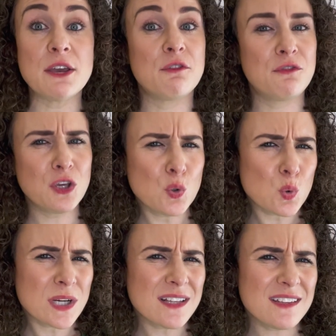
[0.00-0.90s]

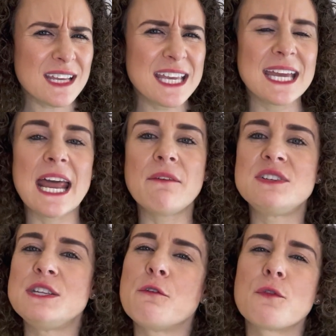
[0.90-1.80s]
figurati can have
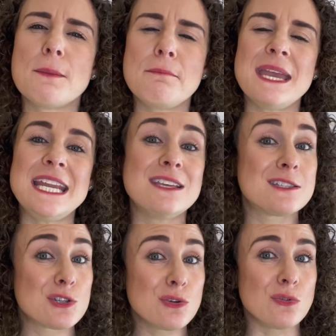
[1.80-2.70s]
different meanings
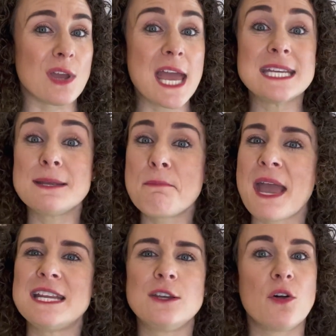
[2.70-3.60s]
too,
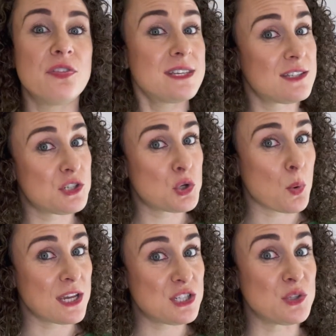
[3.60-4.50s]
depending on the
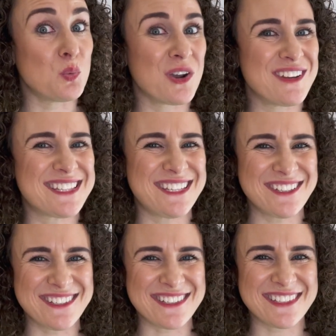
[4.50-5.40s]
situation where it's
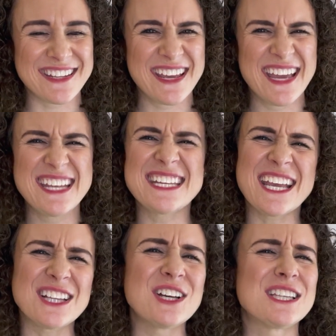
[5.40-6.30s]
used. Take a
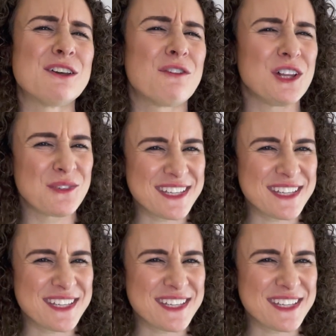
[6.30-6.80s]
look at the following